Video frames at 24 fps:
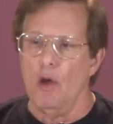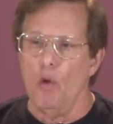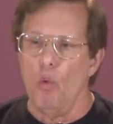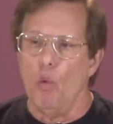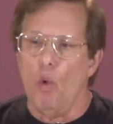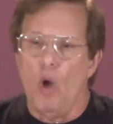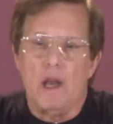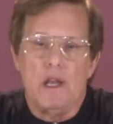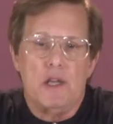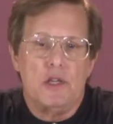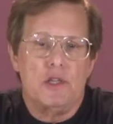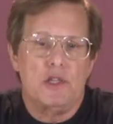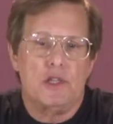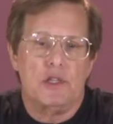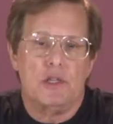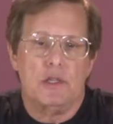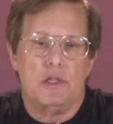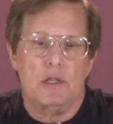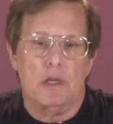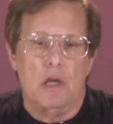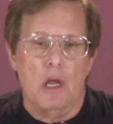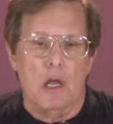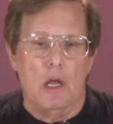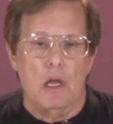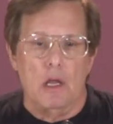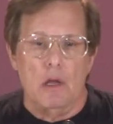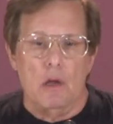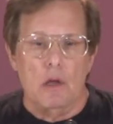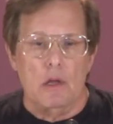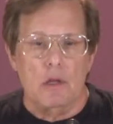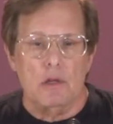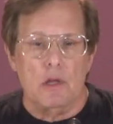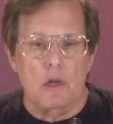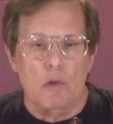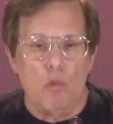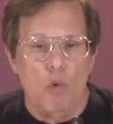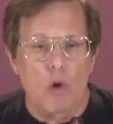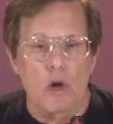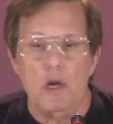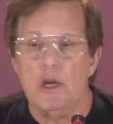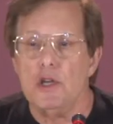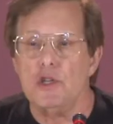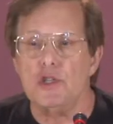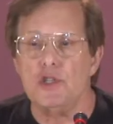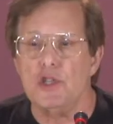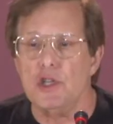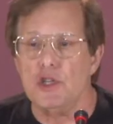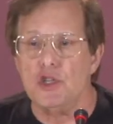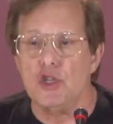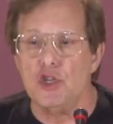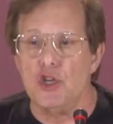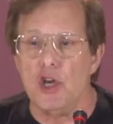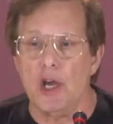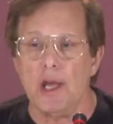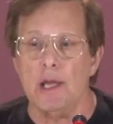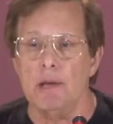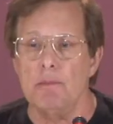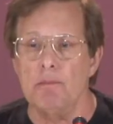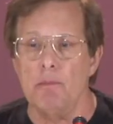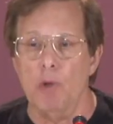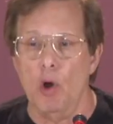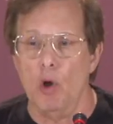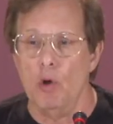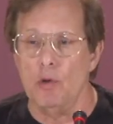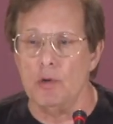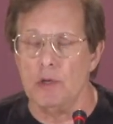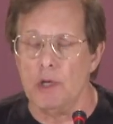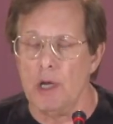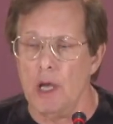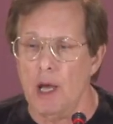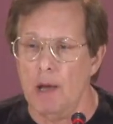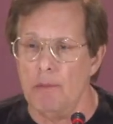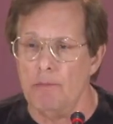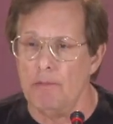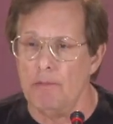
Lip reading: where does the chicken bone come